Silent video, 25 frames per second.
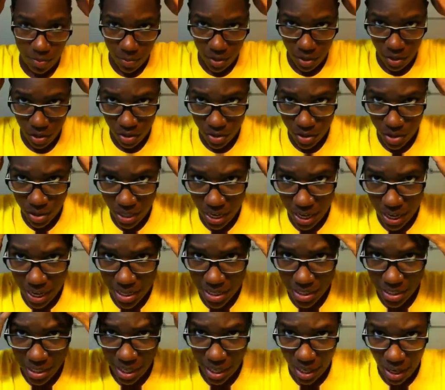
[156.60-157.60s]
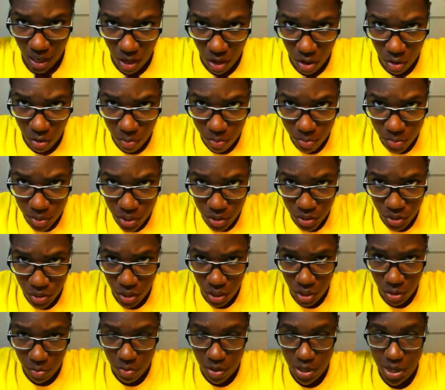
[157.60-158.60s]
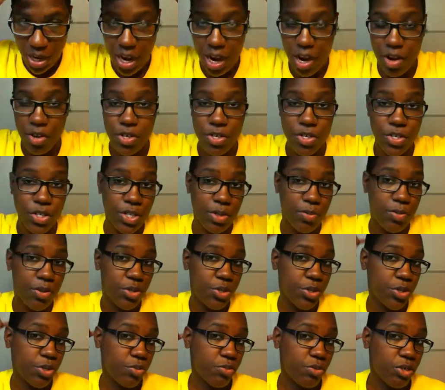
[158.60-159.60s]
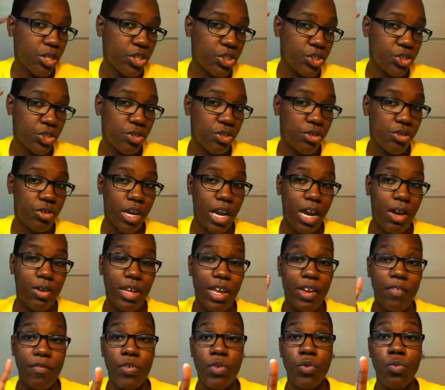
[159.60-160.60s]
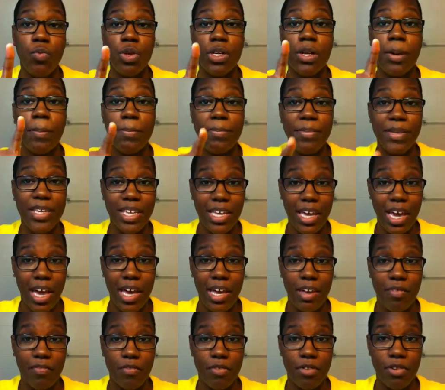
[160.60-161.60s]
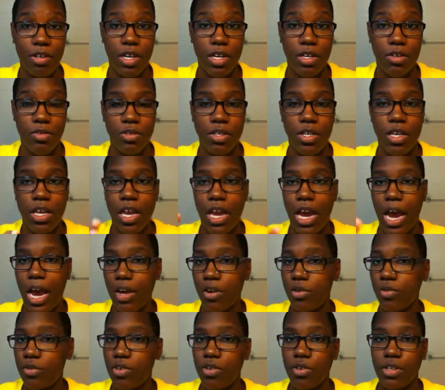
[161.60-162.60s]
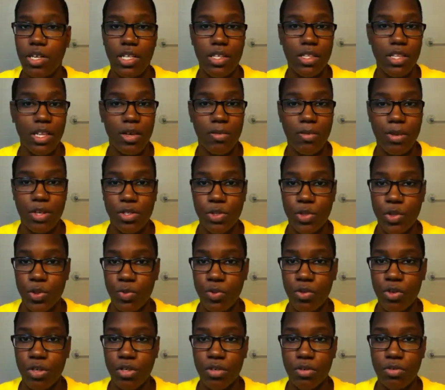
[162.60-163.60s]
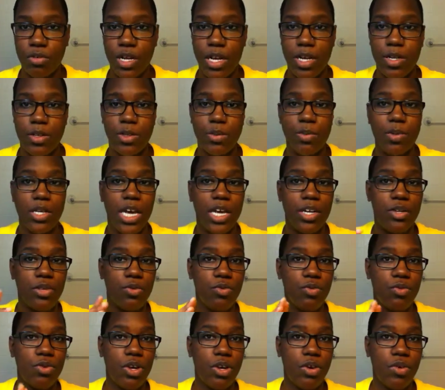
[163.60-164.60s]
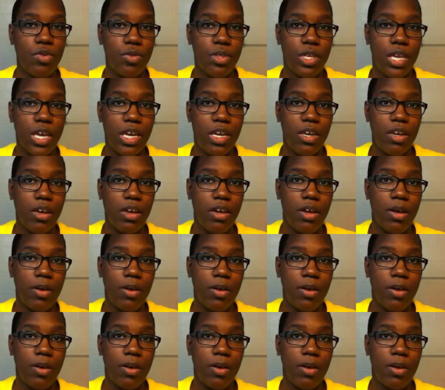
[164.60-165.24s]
your sides can help determine how you're supposed to brush your crown if you want a beehive crown. I don't know anything about the swirl crowns, but I do know that